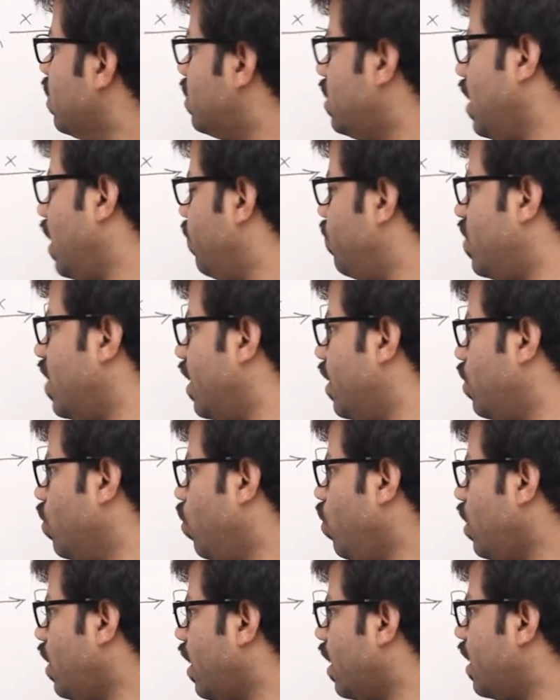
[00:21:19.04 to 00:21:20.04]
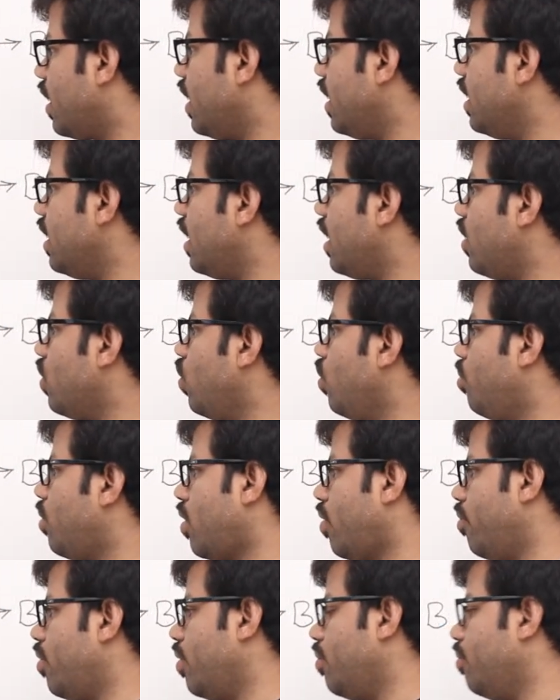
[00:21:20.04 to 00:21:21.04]
See, if they don't agree here, no
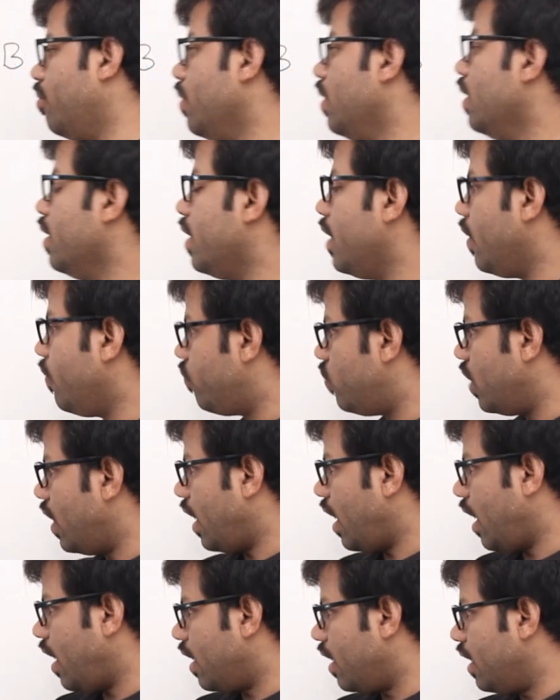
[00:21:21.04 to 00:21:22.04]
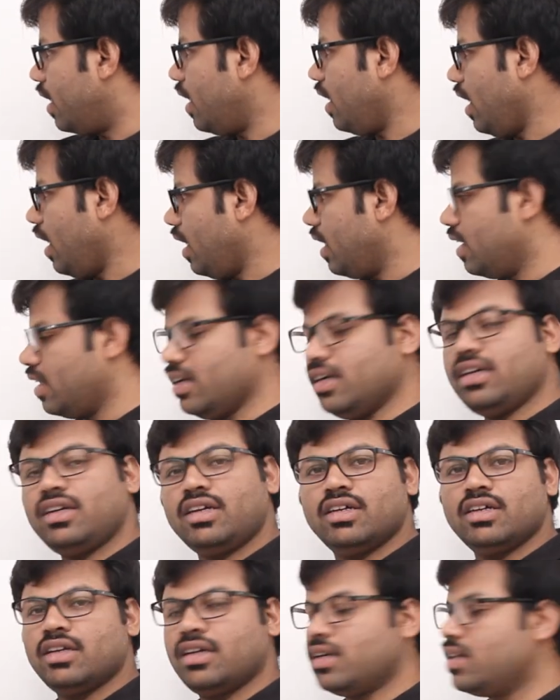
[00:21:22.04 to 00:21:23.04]
problem. If they agree
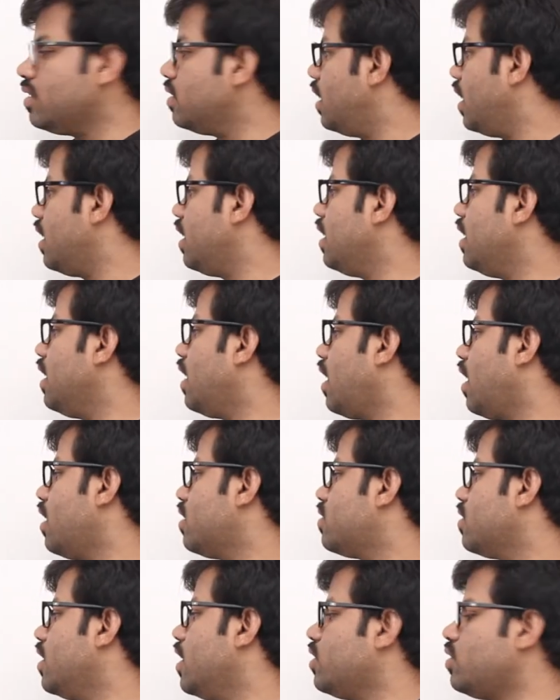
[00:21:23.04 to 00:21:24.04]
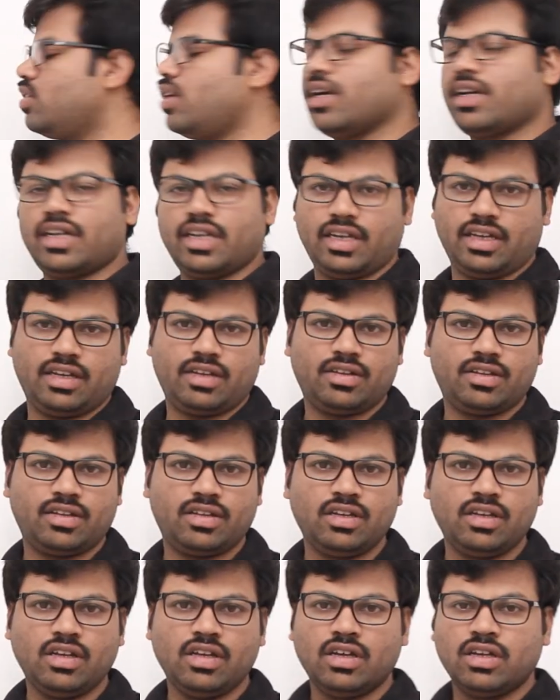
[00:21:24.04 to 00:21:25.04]
here, then here also they should agree.
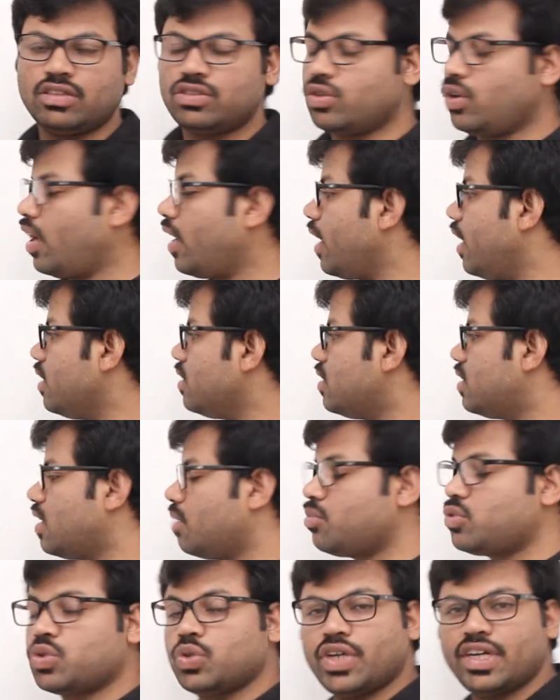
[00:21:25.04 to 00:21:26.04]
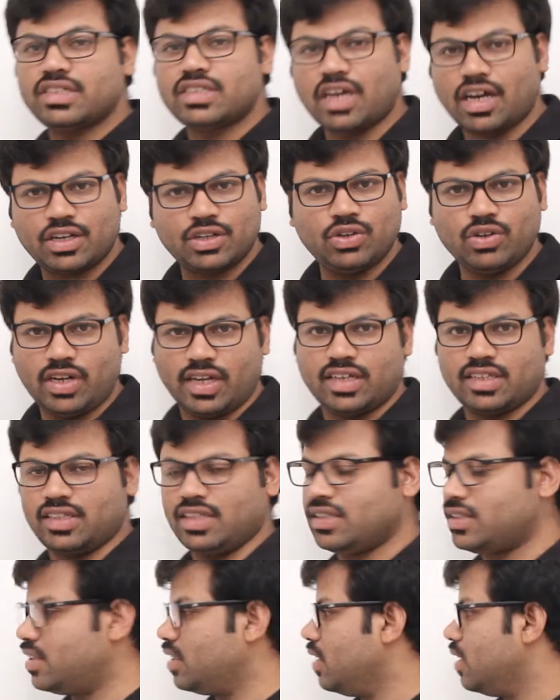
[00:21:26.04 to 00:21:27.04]
So again some students argue like
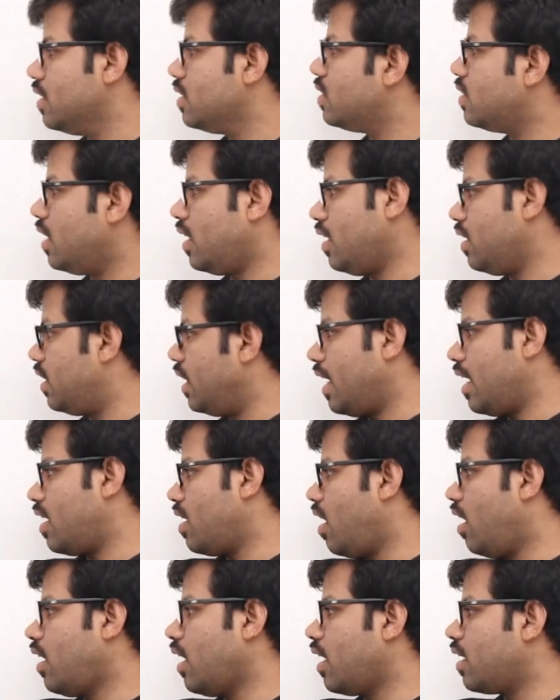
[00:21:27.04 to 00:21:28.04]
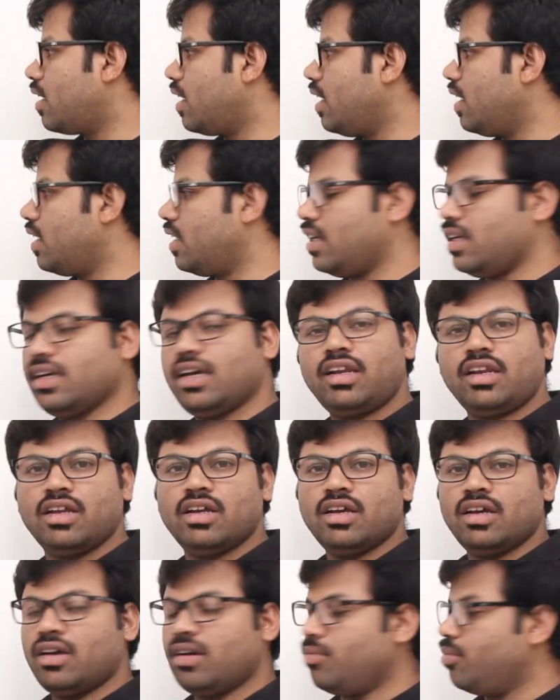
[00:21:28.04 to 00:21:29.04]
this, sir, they are not agreeing
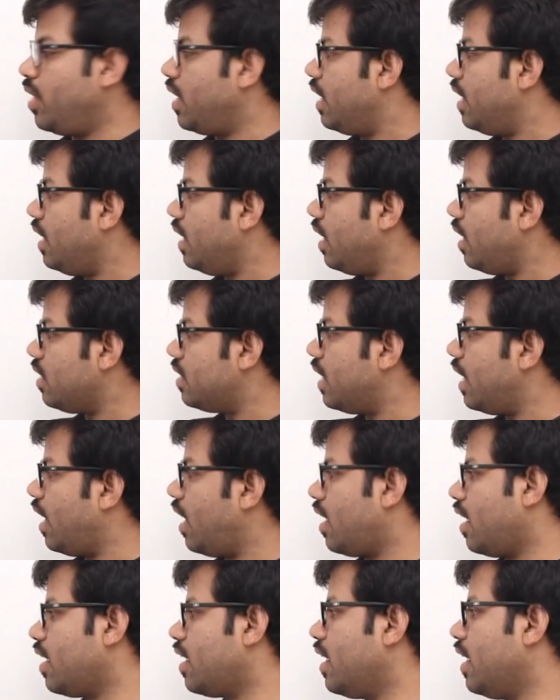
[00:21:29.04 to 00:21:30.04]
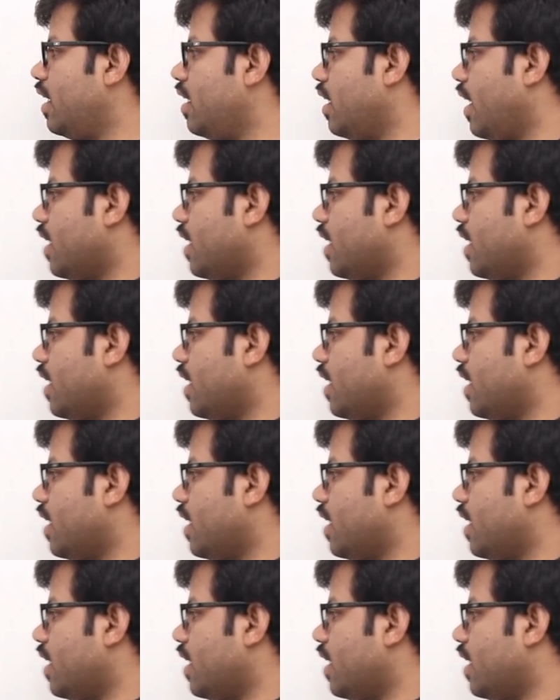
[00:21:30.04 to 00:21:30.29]
here, but here they are agreeing.